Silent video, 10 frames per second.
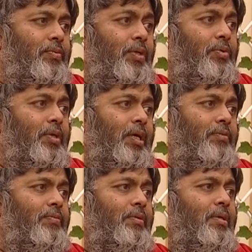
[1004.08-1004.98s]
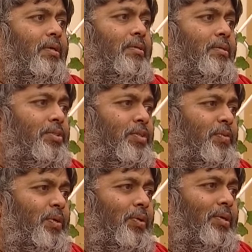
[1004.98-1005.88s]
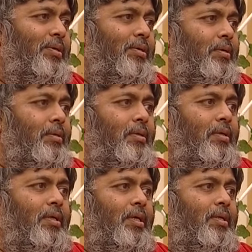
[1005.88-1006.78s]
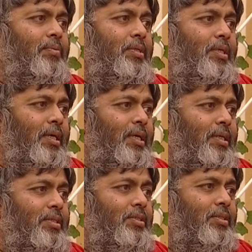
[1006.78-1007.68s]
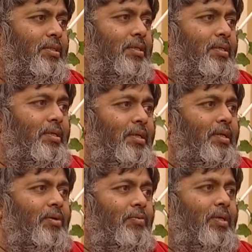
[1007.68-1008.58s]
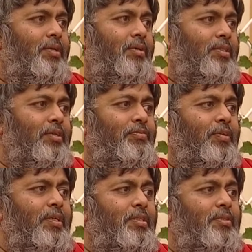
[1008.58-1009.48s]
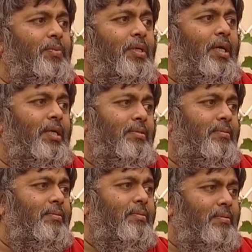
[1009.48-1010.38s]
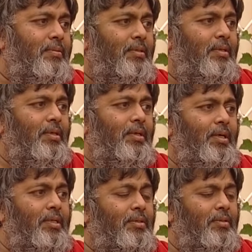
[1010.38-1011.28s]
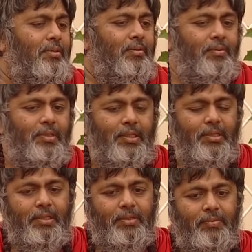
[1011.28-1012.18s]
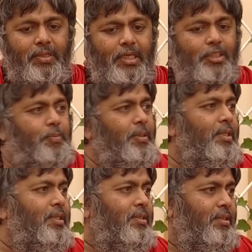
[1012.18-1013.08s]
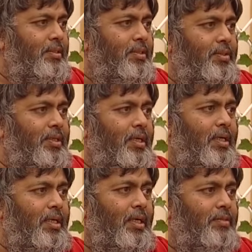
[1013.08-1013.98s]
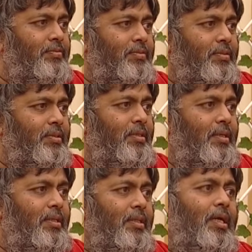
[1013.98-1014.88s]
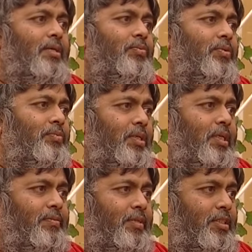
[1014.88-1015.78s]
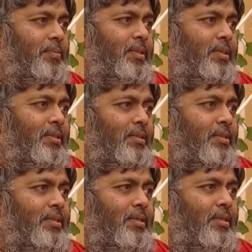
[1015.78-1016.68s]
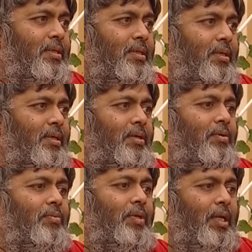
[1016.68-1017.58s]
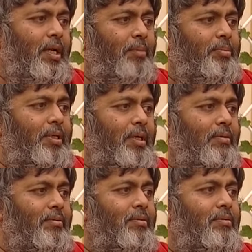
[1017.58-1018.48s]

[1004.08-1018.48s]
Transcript: we could have learned Shiv Yoga at our young age, whatever sufferings we had to under, we, we experienced during our life, that we wouldn't have experienced. We are happy now,